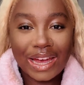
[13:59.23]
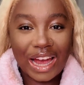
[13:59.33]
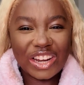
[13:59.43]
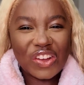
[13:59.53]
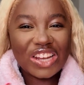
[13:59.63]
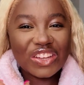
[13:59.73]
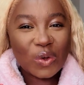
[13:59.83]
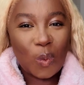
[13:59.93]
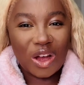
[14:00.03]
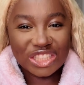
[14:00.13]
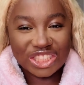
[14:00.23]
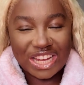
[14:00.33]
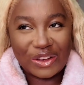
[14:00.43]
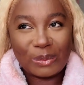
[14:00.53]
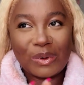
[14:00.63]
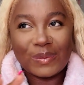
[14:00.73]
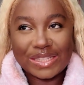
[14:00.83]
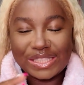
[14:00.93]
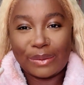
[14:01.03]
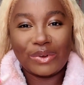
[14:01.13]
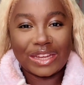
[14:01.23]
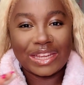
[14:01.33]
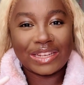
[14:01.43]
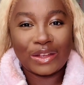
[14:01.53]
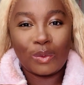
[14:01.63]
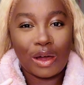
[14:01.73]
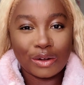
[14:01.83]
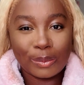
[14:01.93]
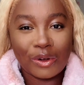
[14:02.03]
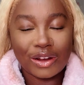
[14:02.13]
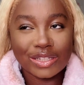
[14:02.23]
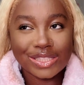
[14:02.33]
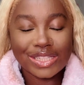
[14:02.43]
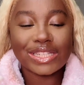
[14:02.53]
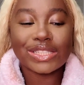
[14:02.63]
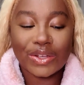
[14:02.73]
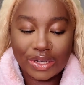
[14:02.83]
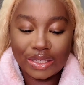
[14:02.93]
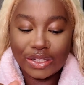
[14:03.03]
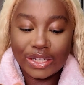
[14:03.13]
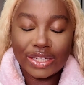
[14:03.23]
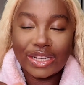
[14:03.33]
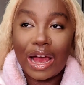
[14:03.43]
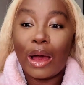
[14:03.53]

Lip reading: I know I look washed out, but once I bring in the water parts, it's going to look good.